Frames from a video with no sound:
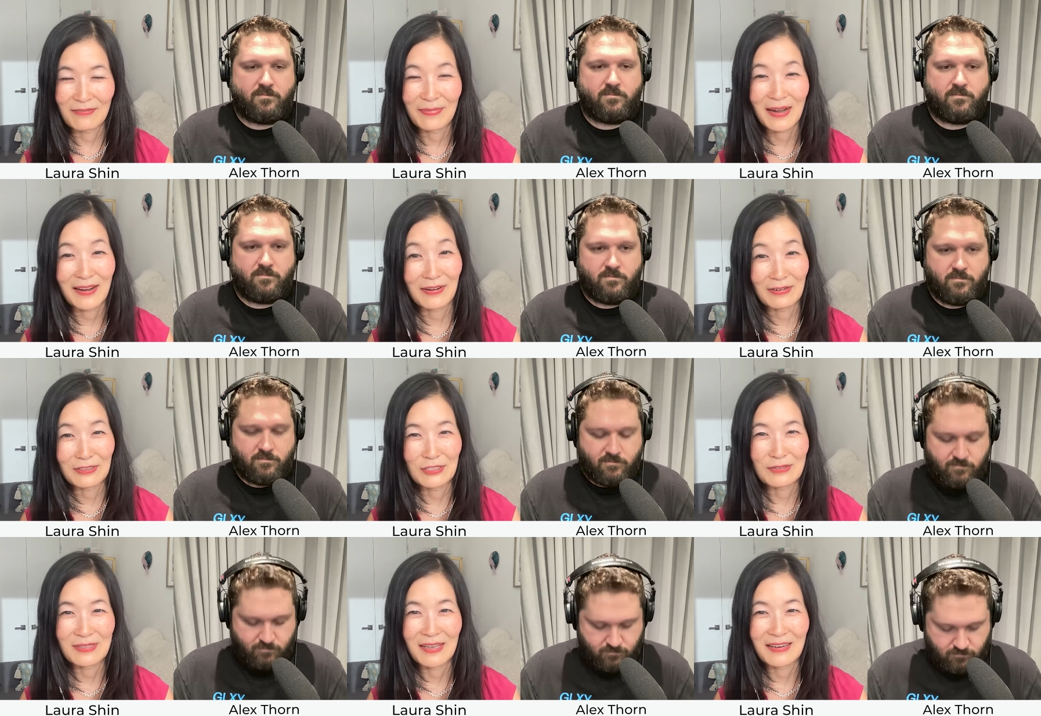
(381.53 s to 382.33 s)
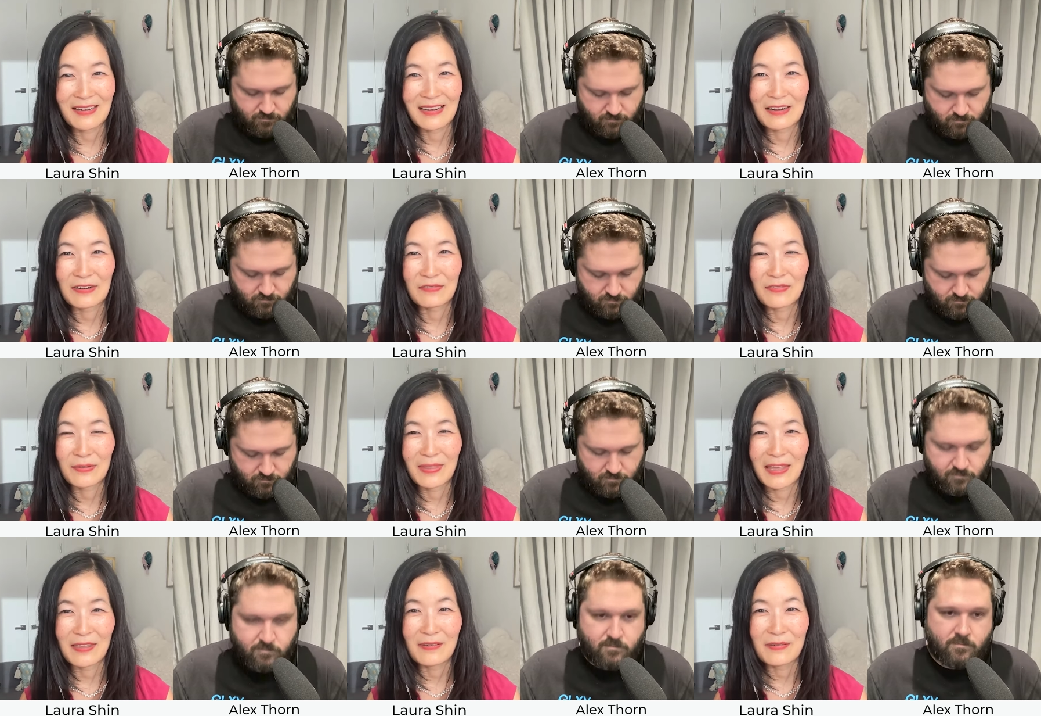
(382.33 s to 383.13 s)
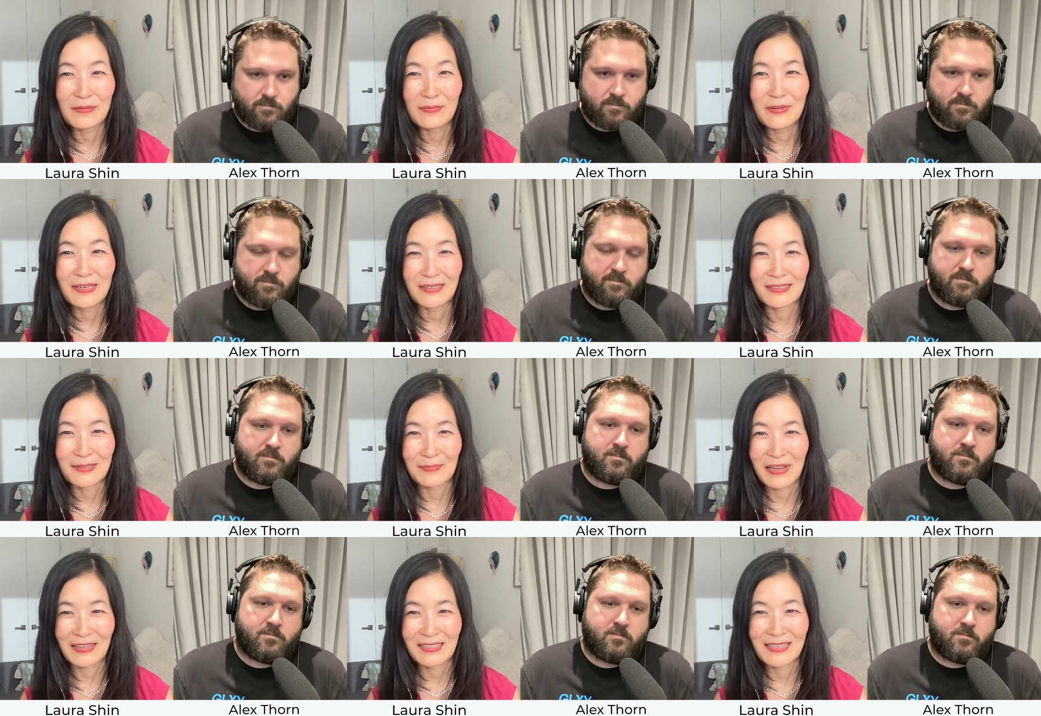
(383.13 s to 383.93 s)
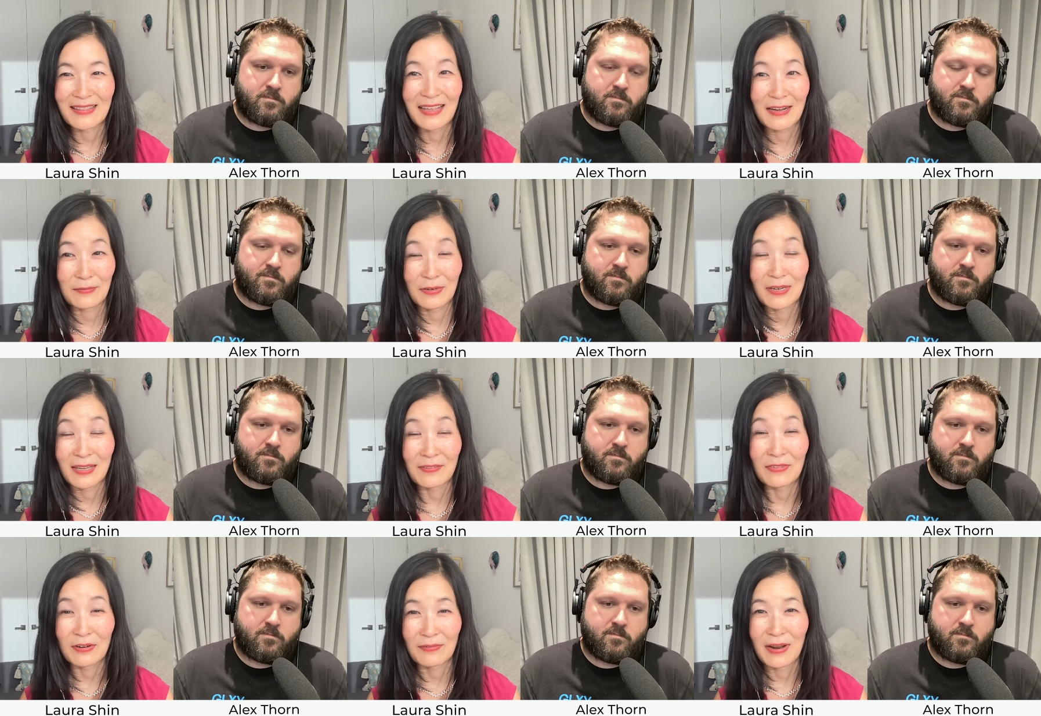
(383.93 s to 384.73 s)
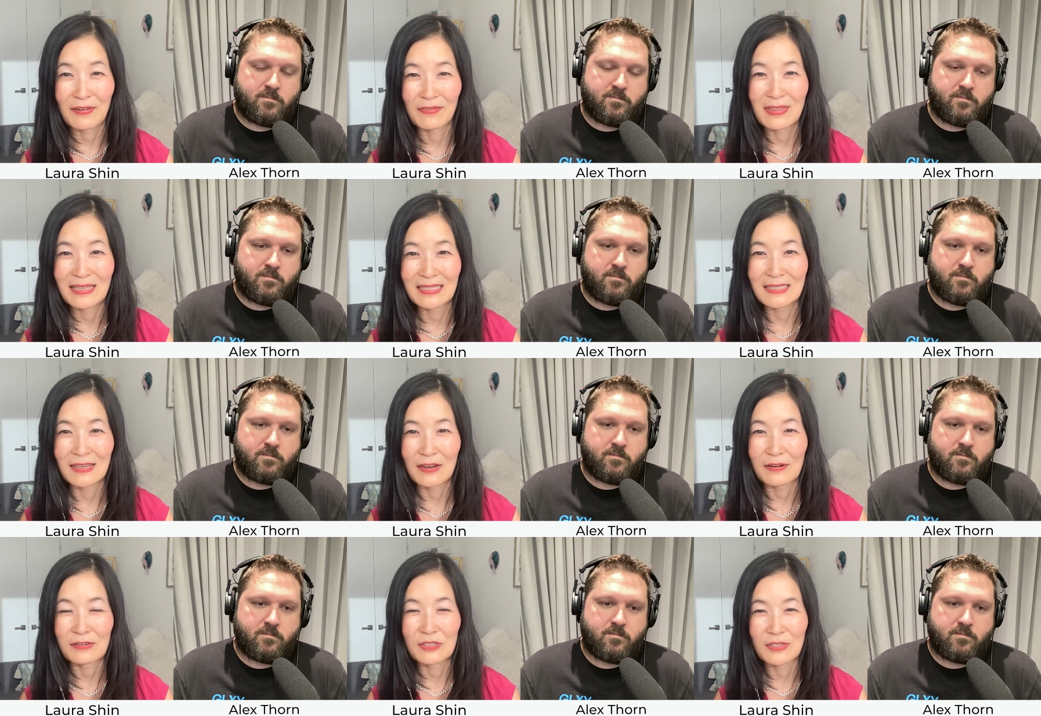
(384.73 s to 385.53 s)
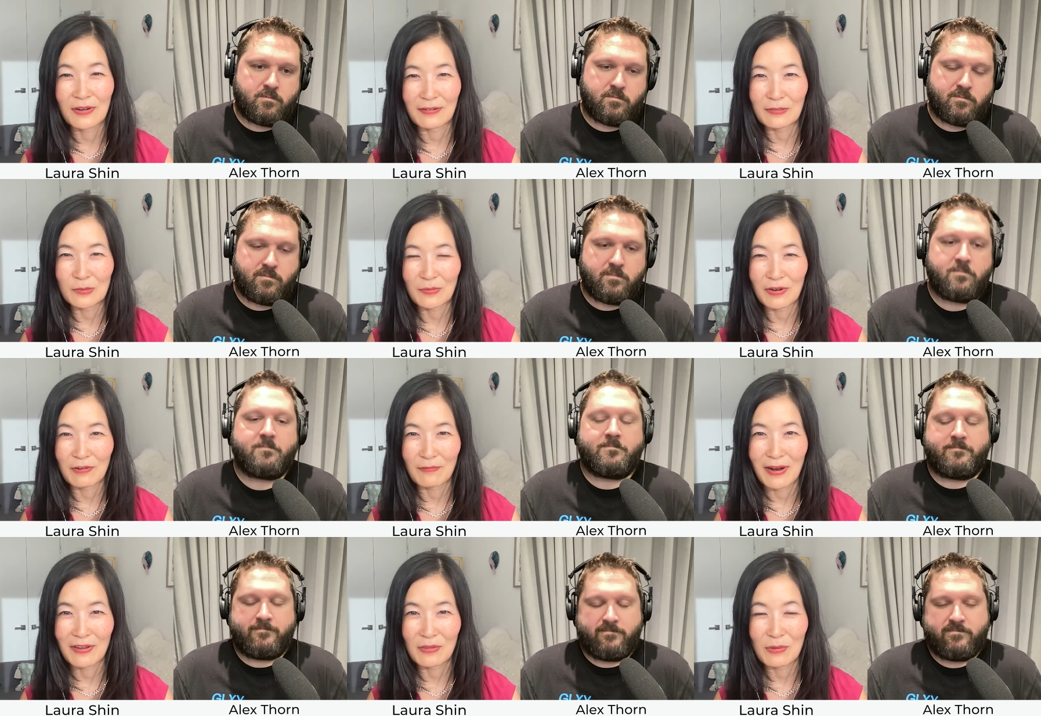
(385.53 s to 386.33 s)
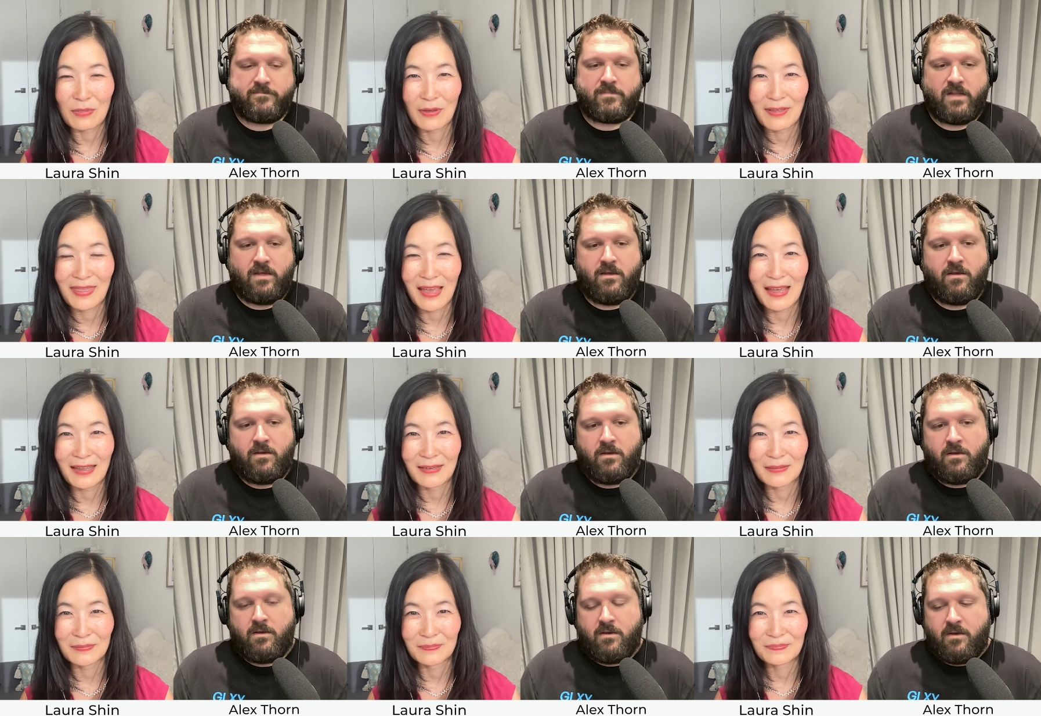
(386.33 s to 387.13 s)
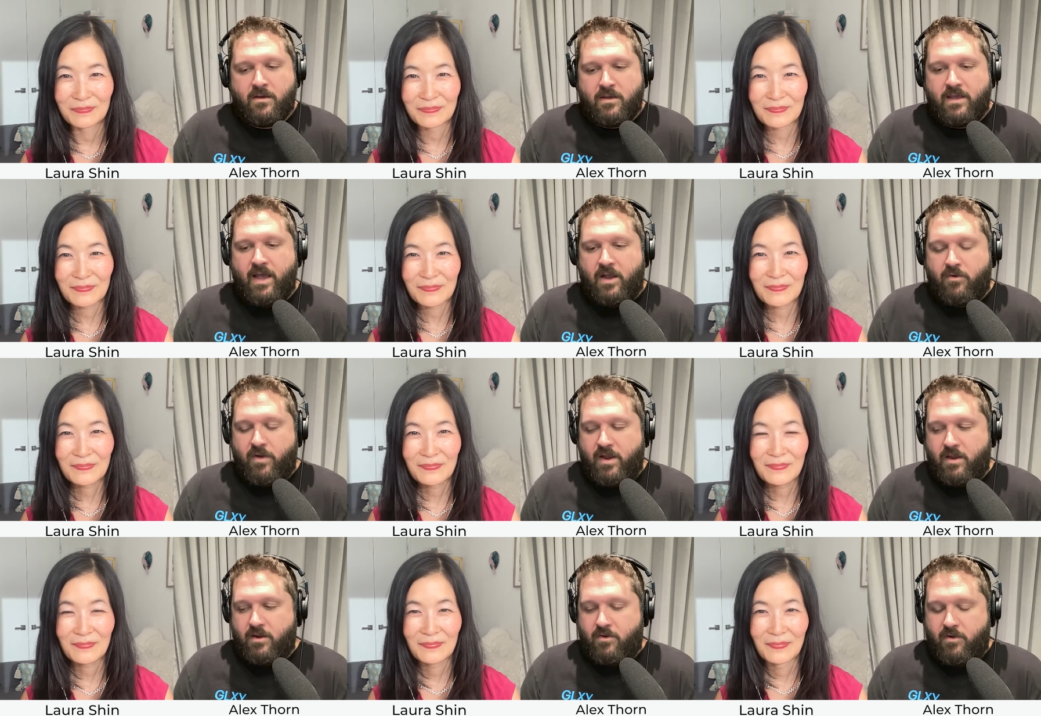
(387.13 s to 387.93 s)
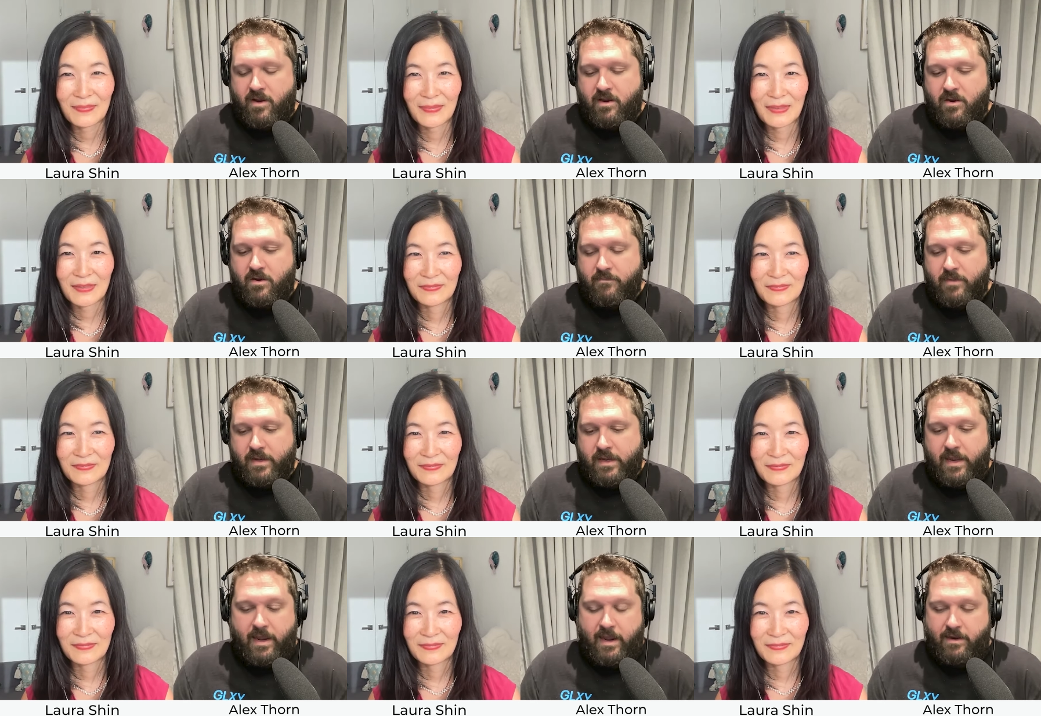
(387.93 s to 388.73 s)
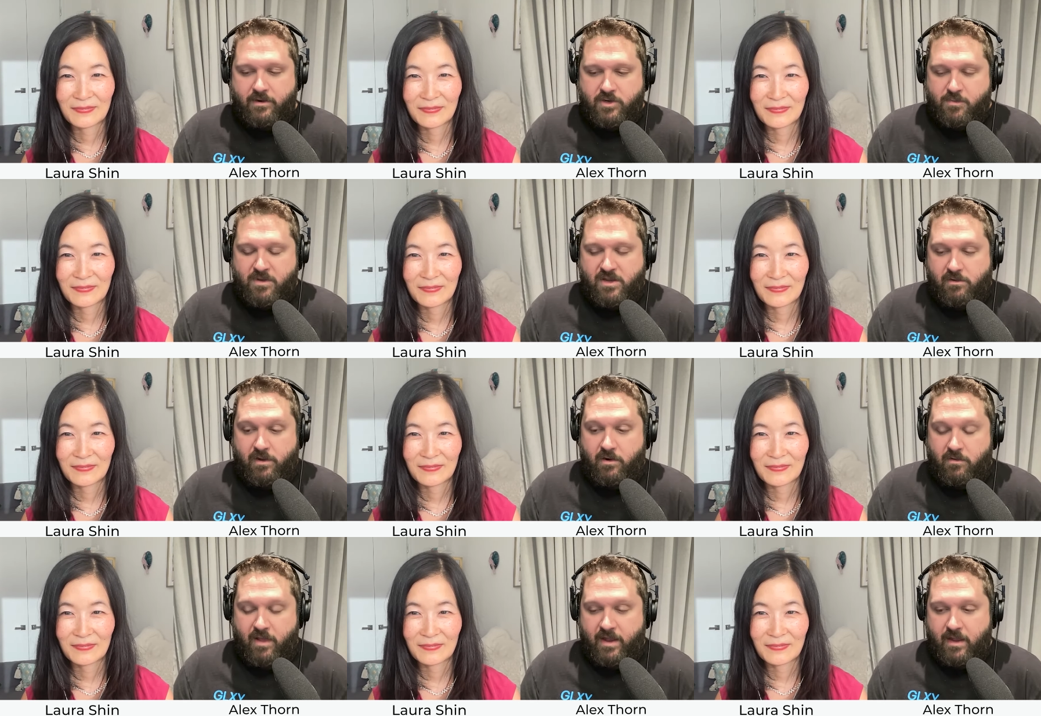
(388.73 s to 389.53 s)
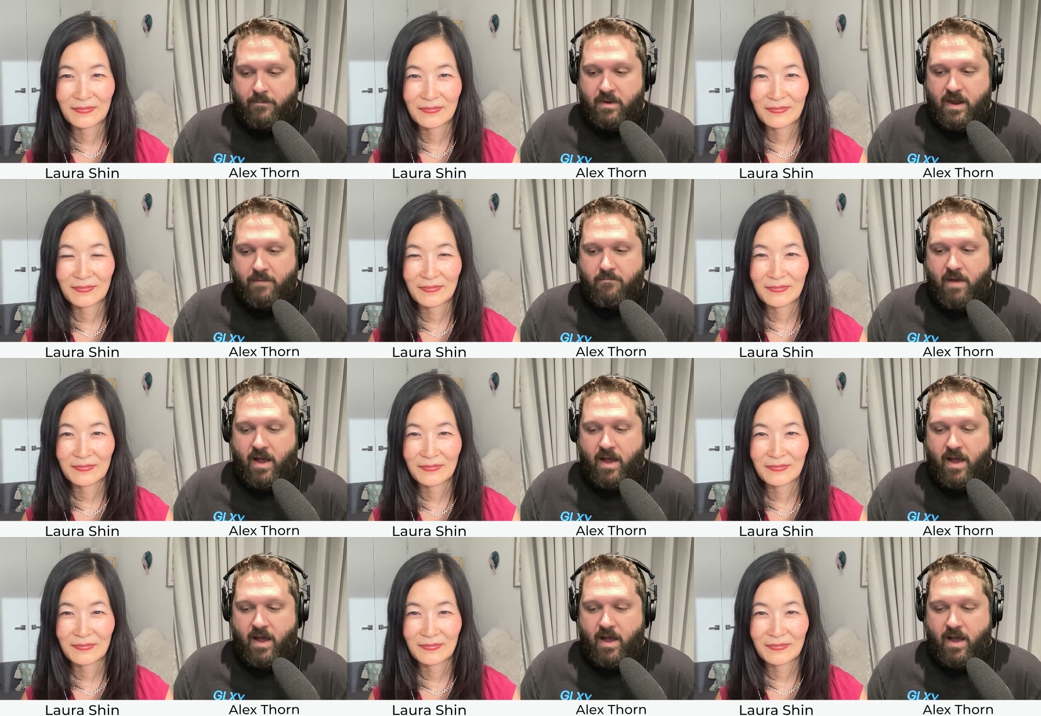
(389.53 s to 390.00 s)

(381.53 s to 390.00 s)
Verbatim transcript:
Speaker 1: But I heard you say in an interview that you would expect that it would even arrive this year. So I was wondering why you thought that.
Speaker 2: Yeah, great, great. And to be clear, like I mean, I'm